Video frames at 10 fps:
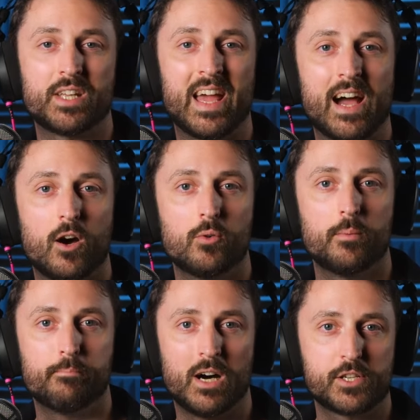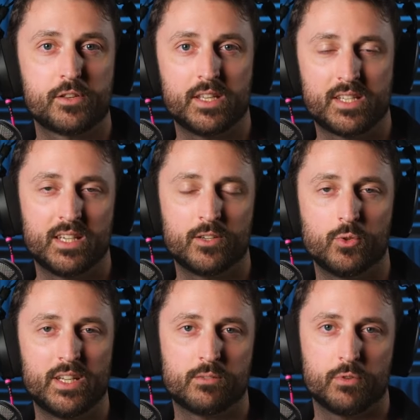how much the signal
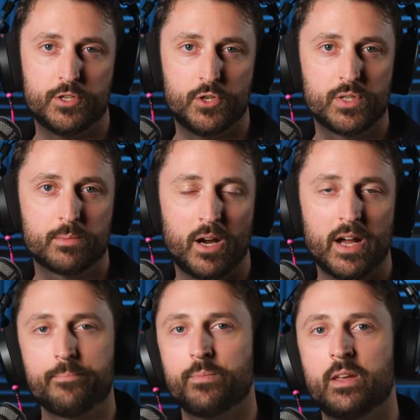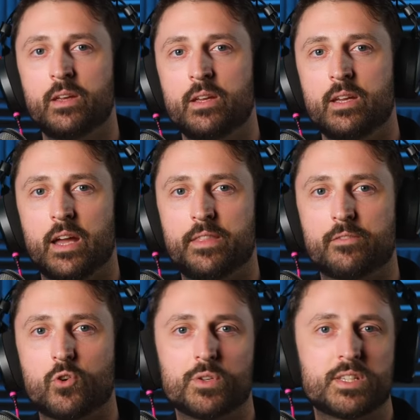is reduced by. And then
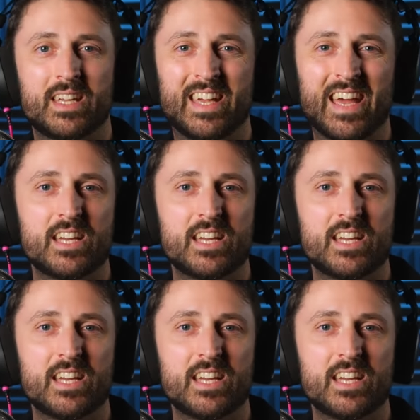of course, the gain